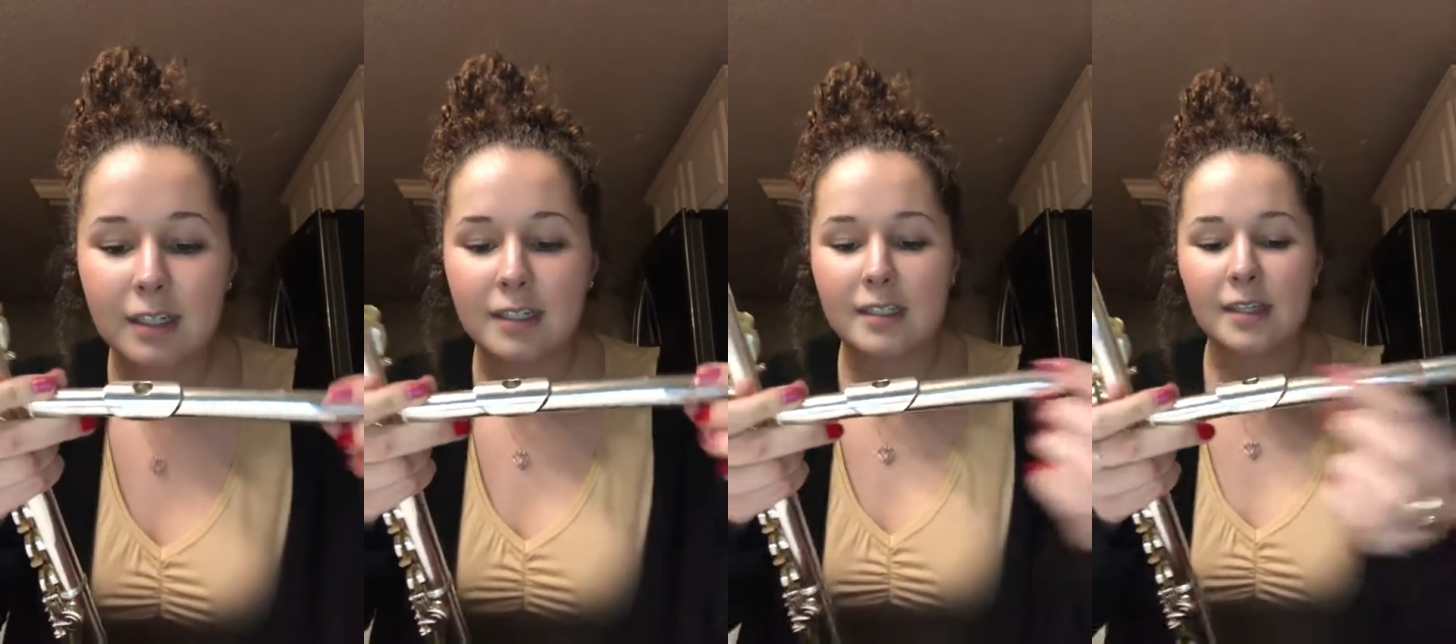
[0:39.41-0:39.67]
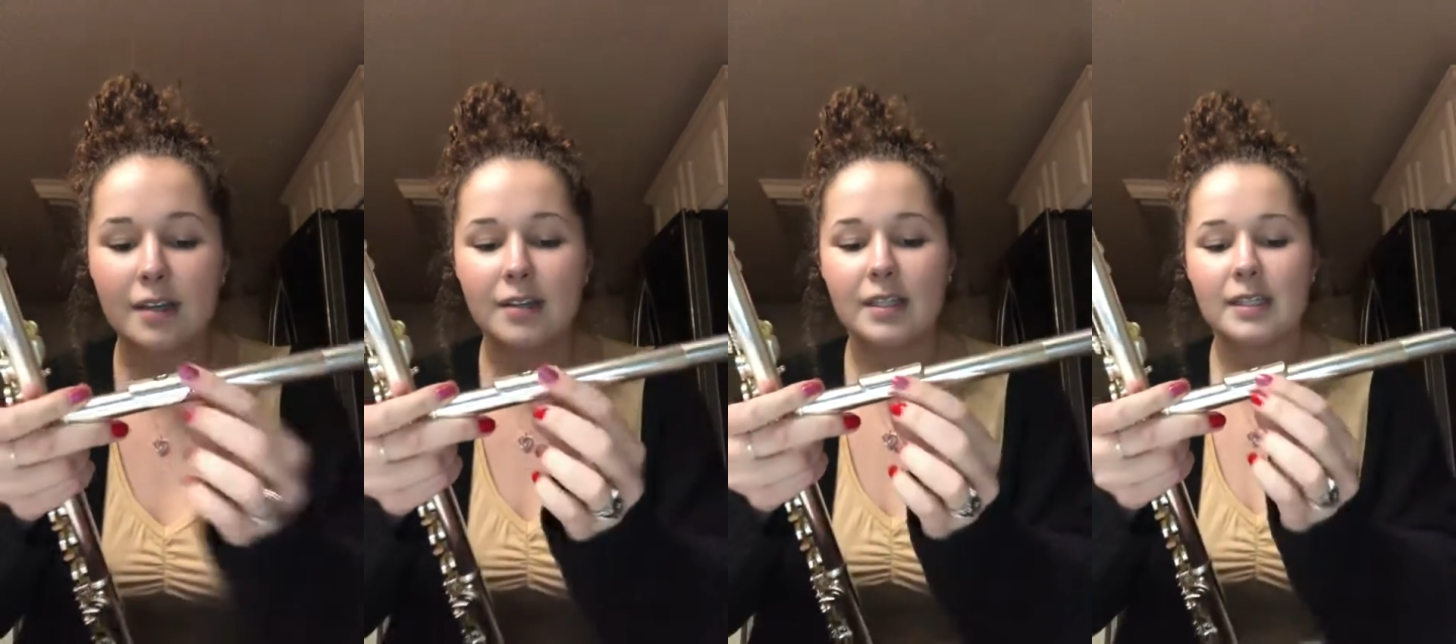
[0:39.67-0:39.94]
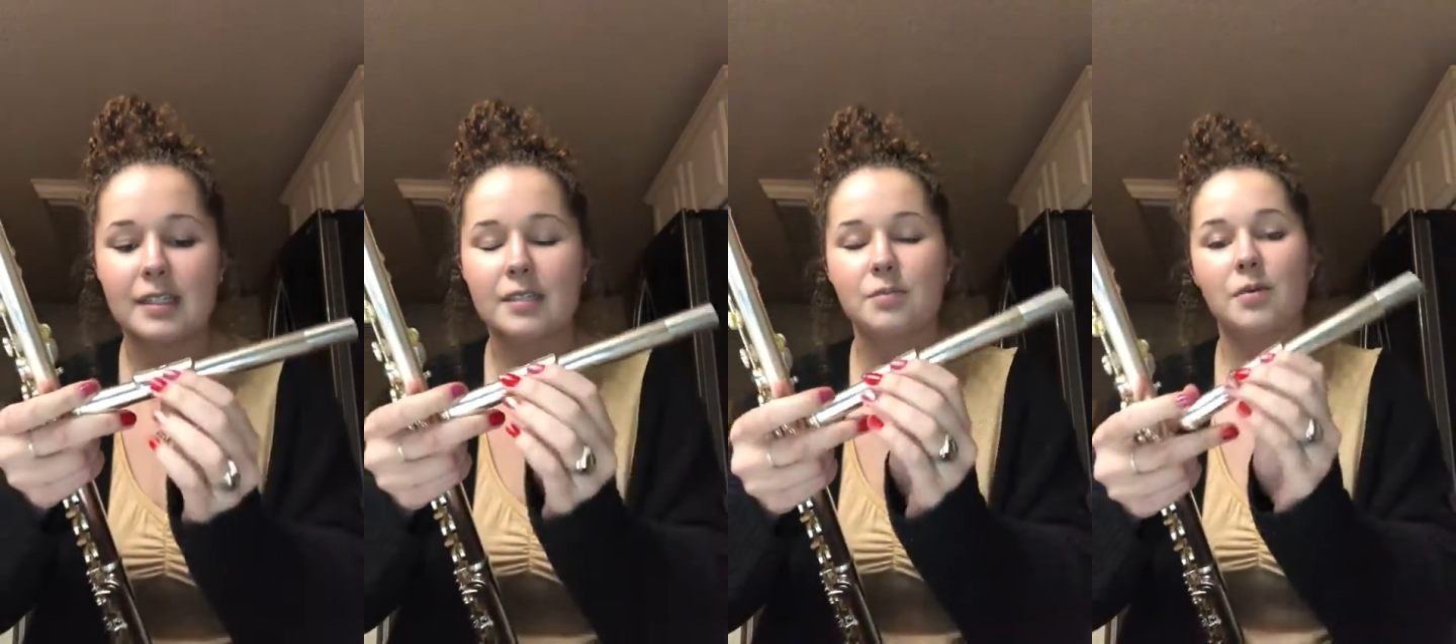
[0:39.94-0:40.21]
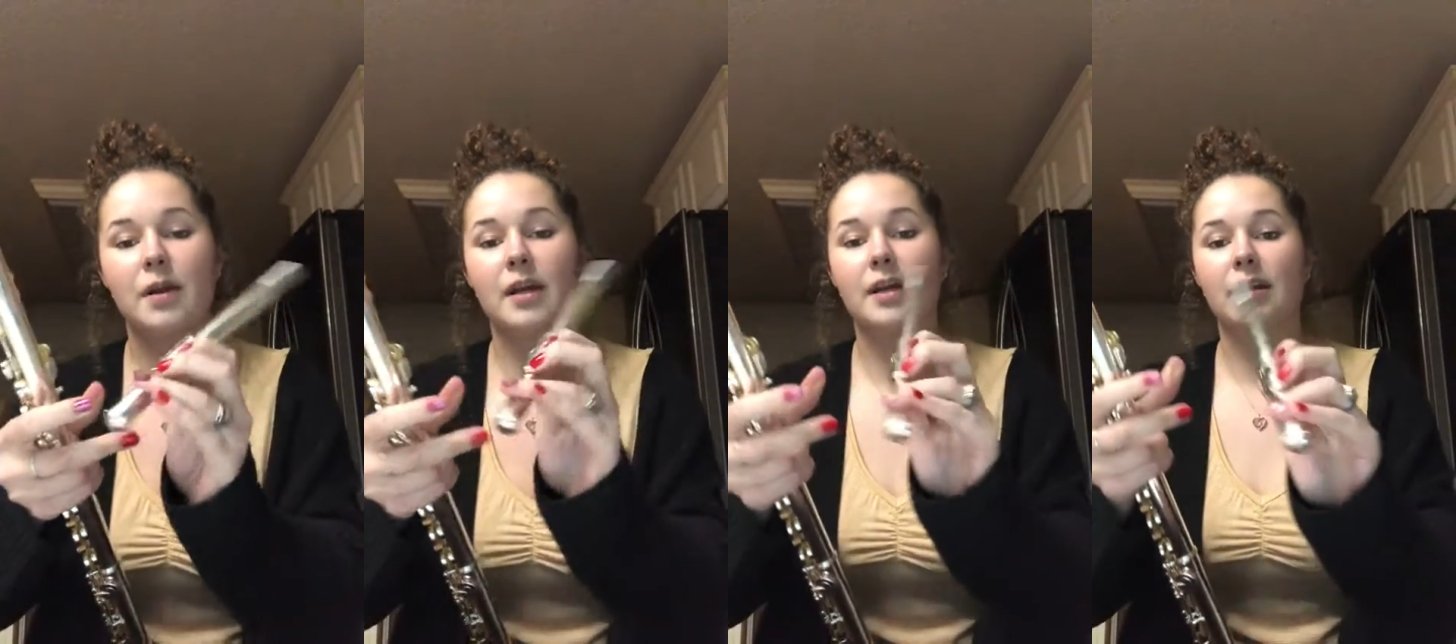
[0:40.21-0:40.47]
So this is
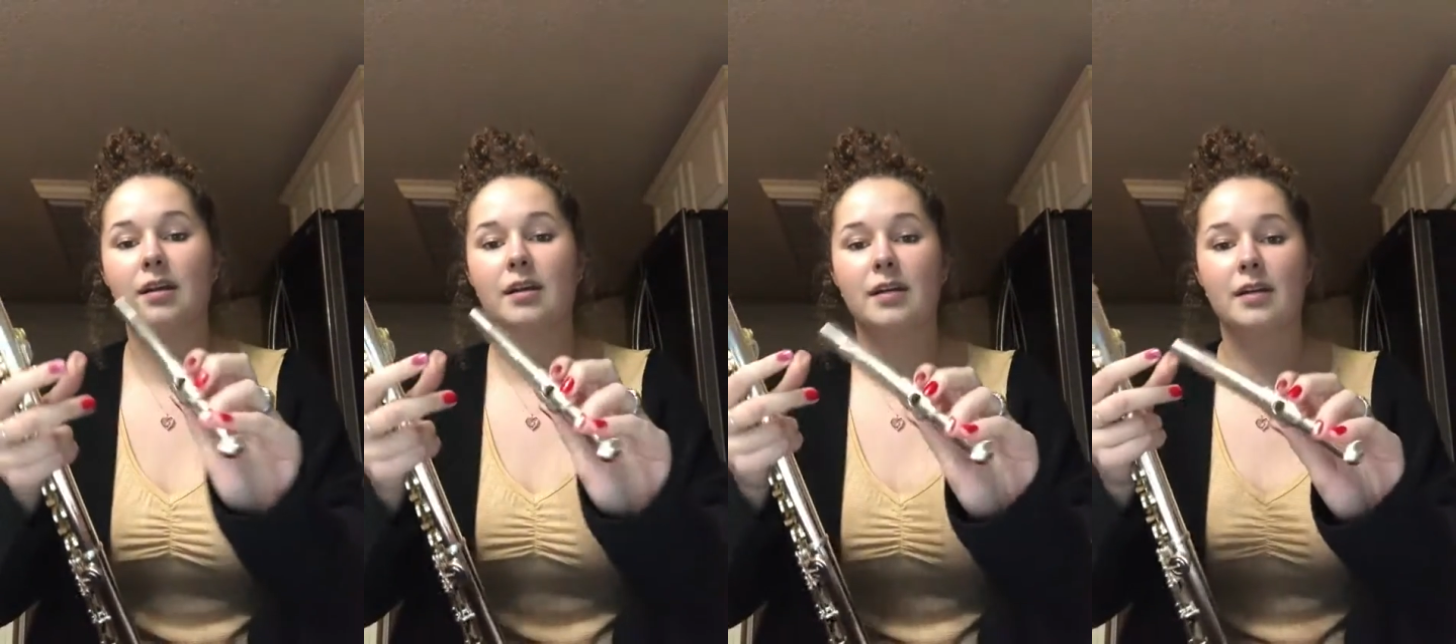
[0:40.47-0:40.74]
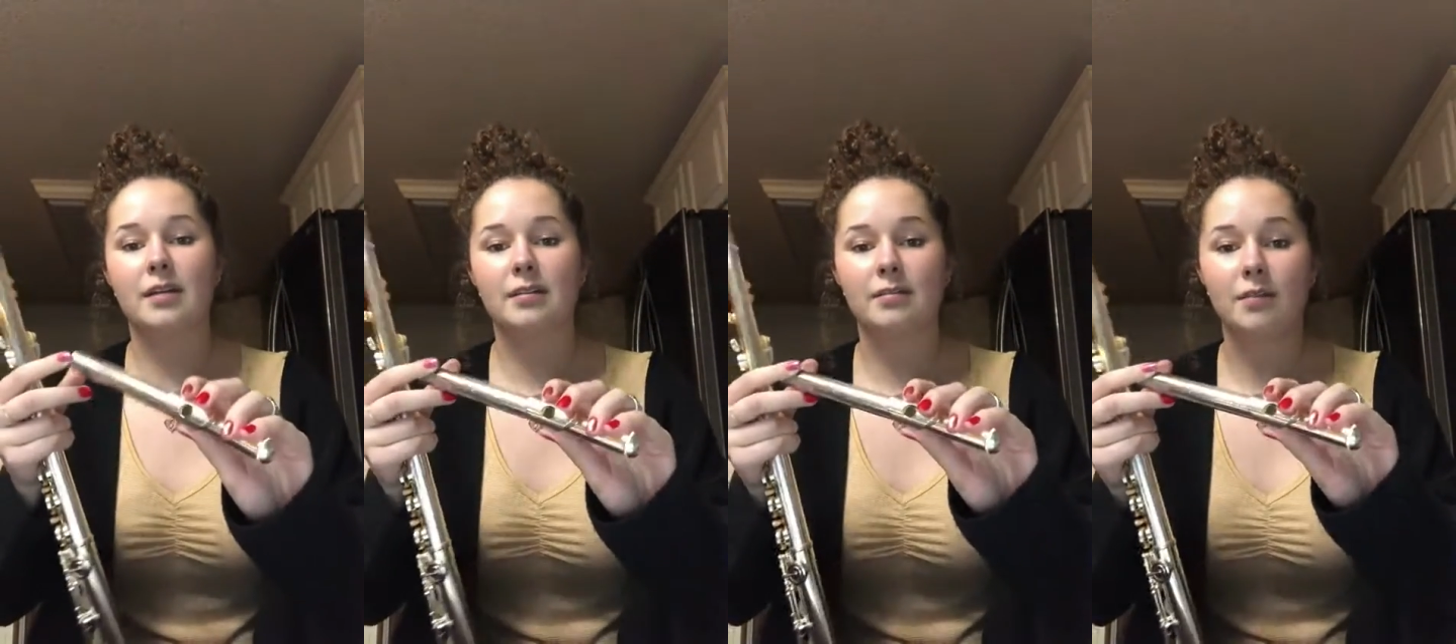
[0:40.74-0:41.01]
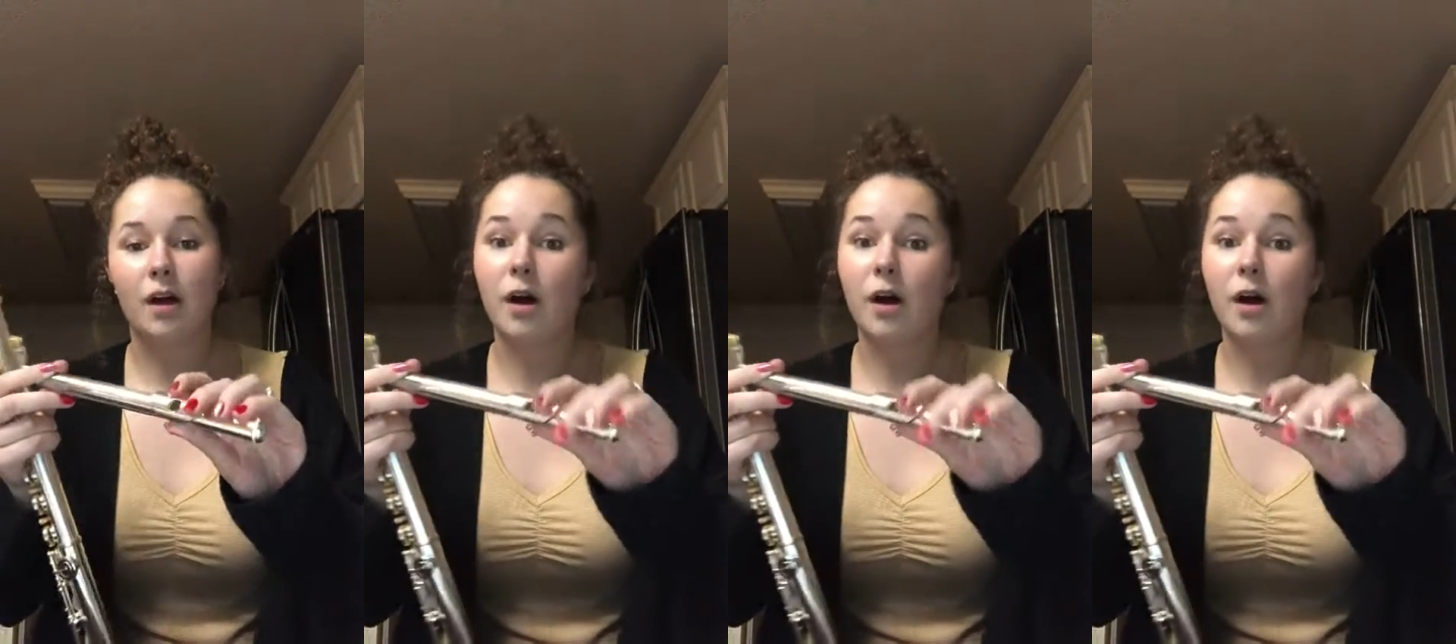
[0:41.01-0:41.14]
where your